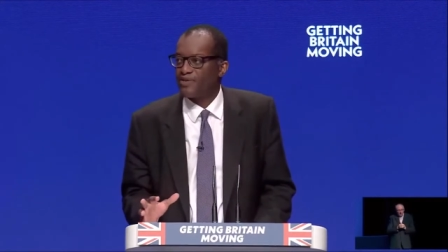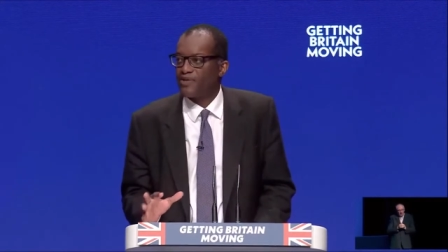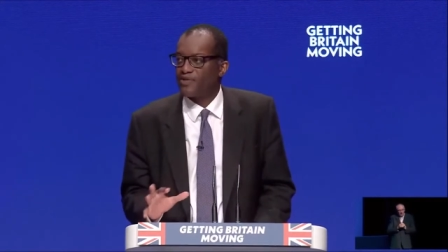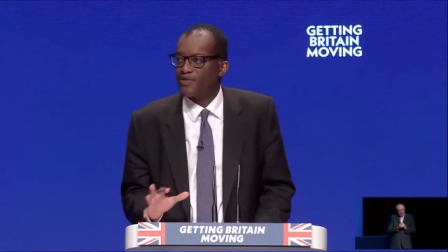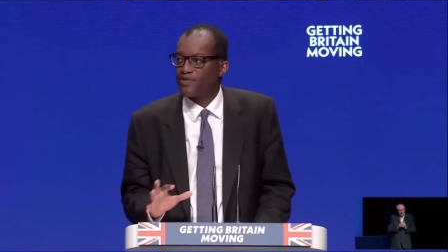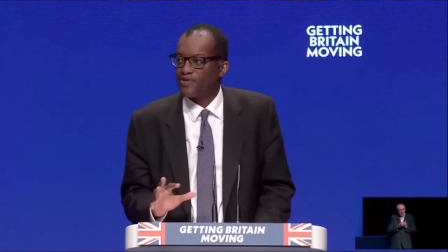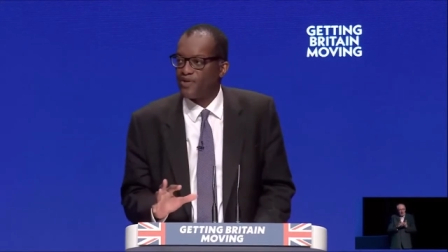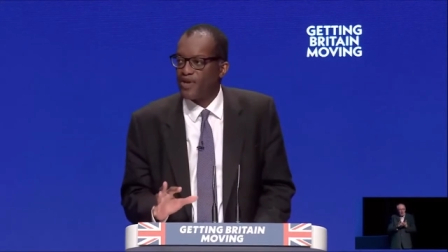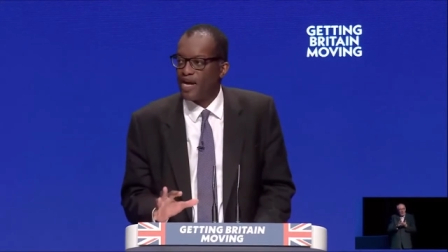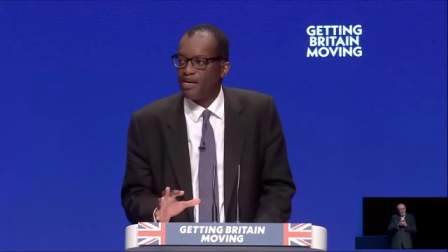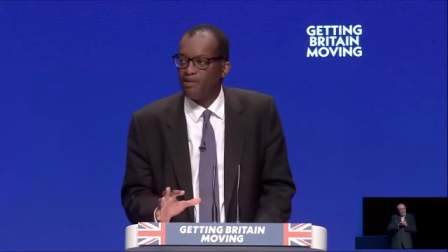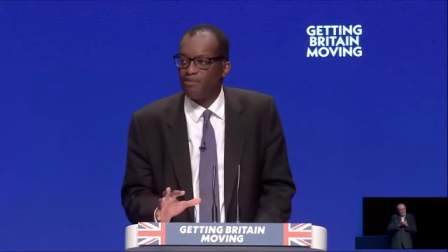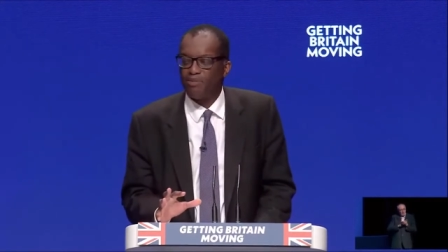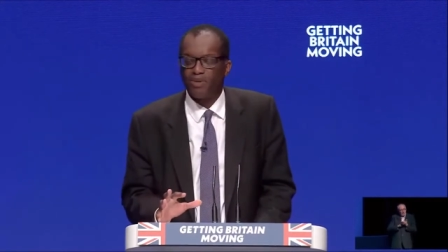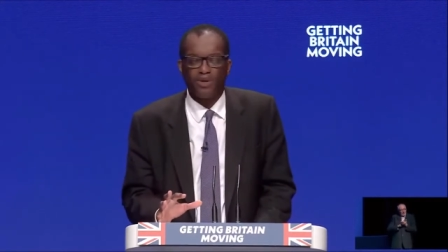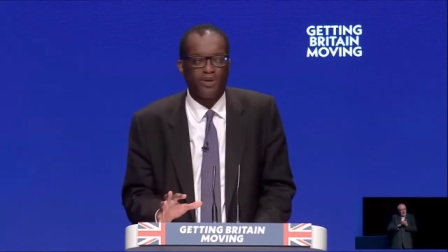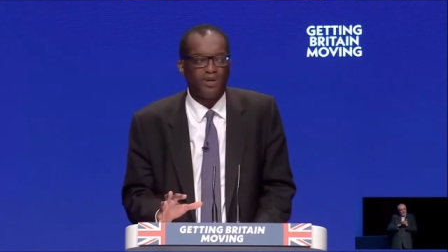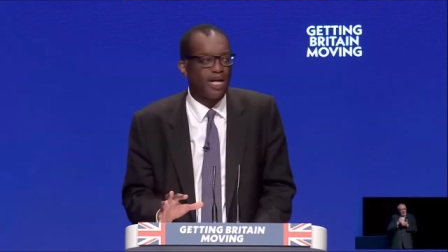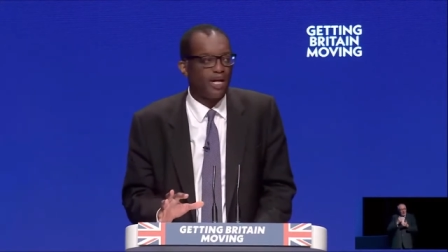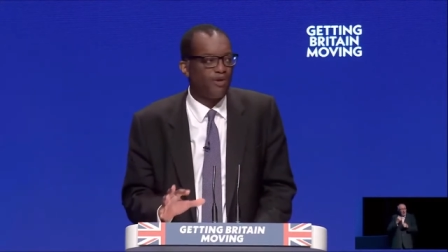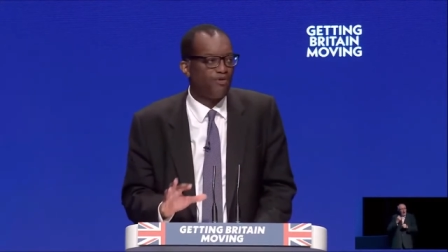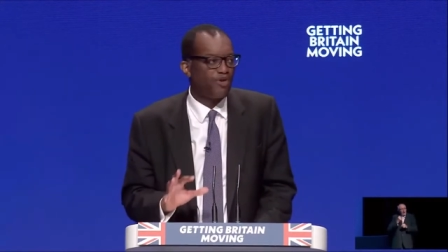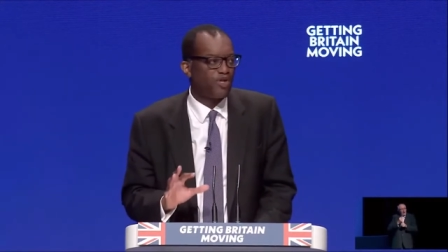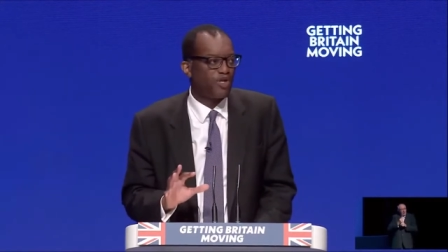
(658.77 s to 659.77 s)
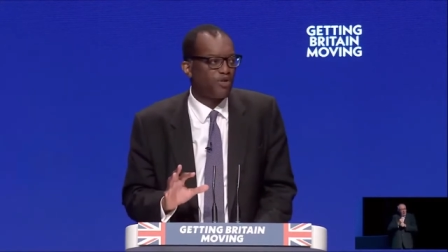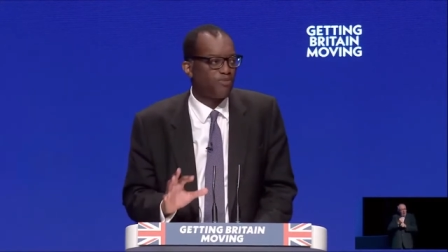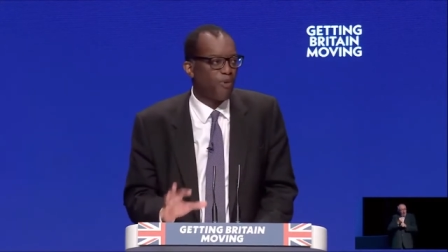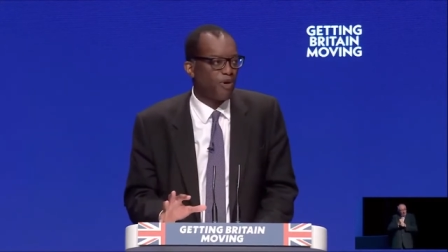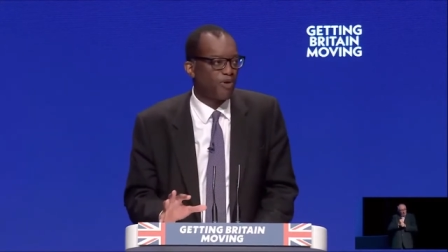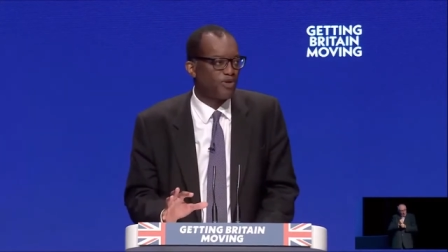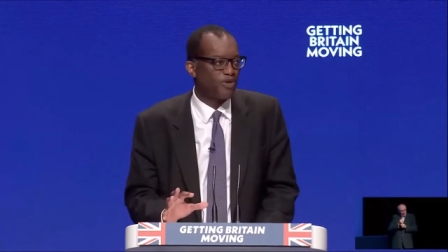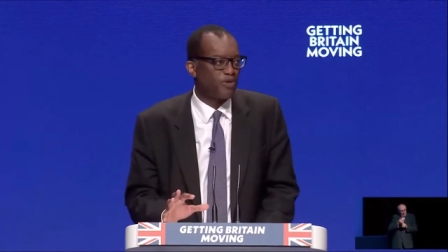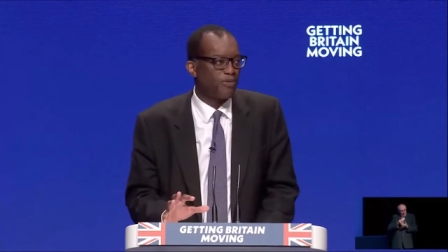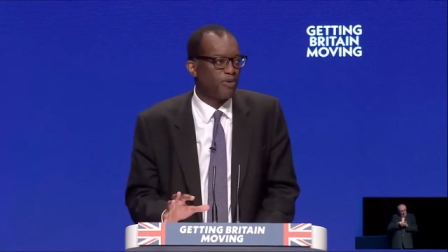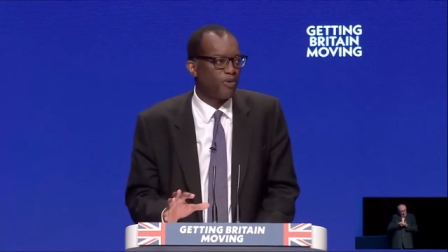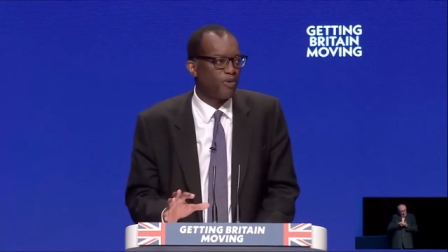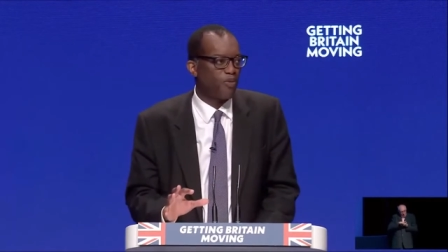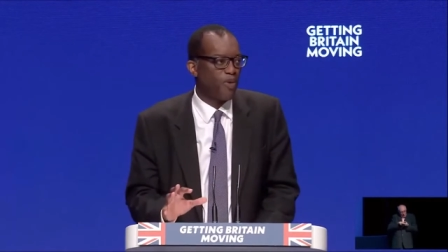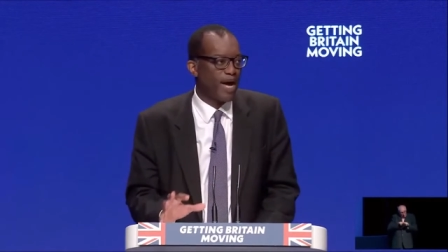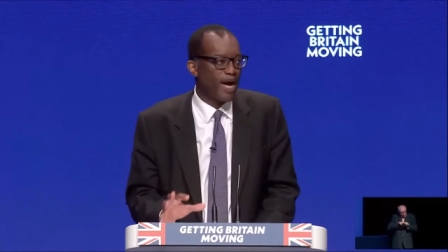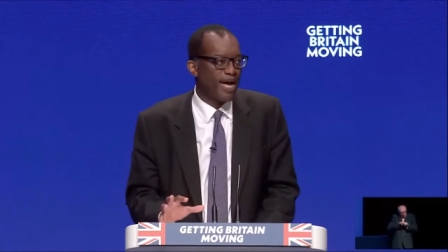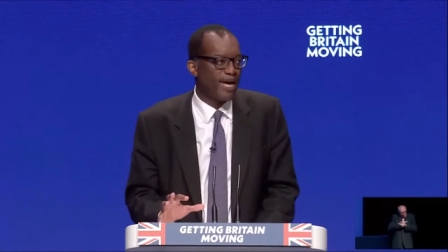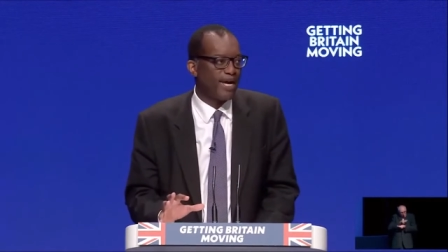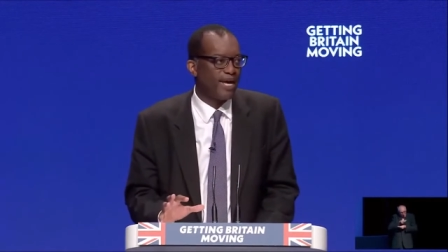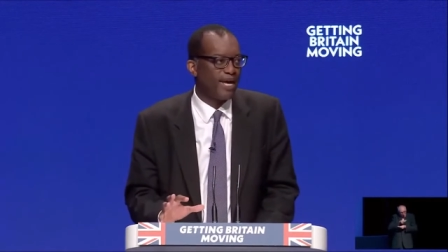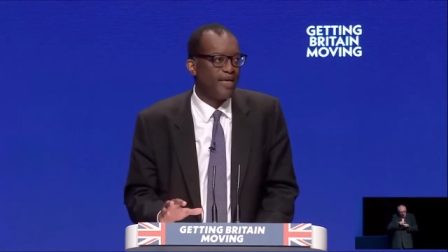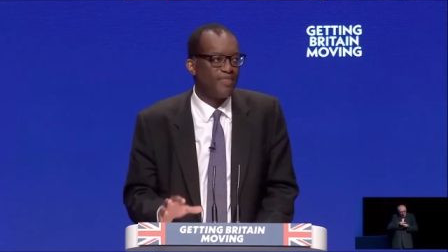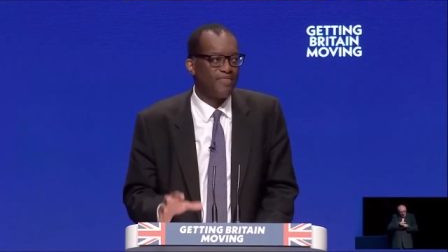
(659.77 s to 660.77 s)
sustainable and responsible
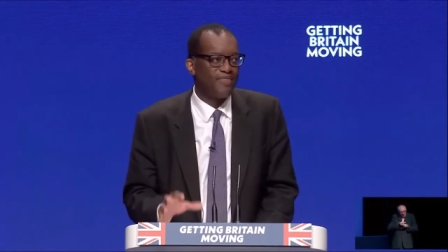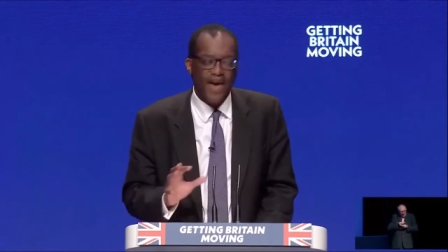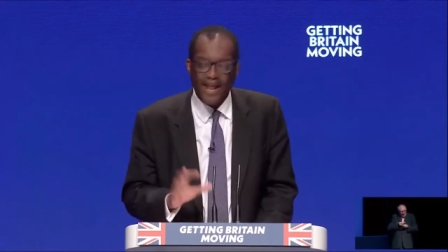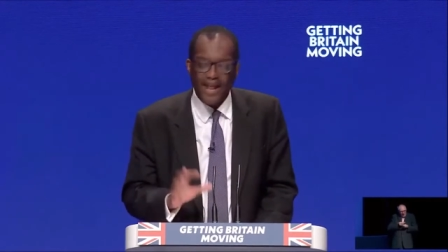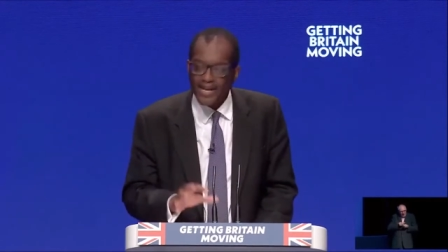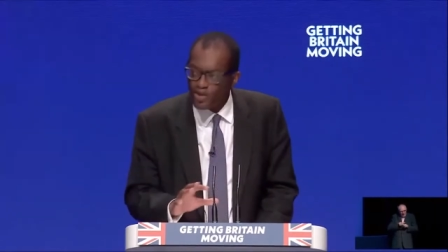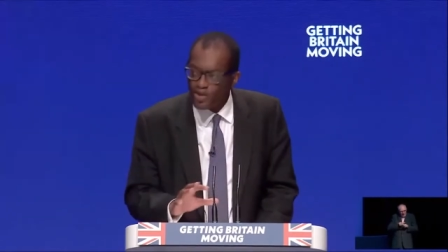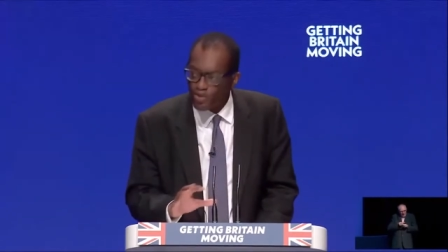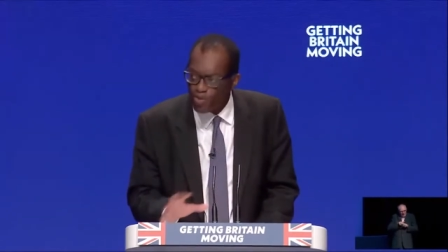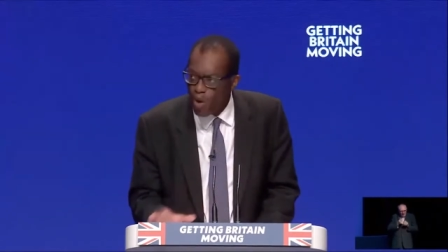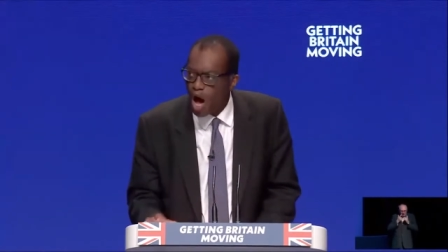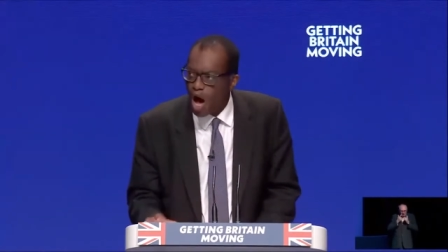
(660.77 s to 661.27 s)
way. That is